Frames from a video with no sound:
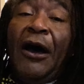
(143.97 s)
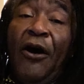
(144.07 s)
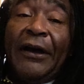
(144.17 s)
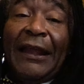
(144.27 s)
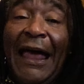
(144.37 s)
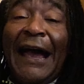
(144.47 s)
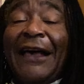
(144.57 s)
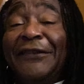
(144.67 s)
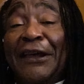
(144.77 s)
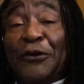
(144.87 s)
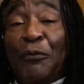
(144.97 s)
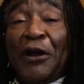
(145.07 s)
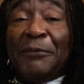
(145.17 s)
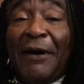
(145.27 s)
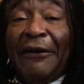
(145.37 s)
okay, like I said to
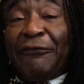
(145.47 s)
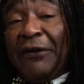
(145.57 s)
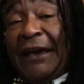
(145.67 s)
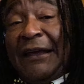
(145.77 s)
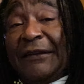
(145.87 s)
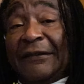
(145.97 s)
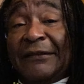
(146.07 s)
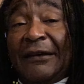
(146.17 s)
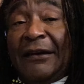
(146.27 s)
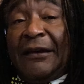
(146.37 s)
one of my friends,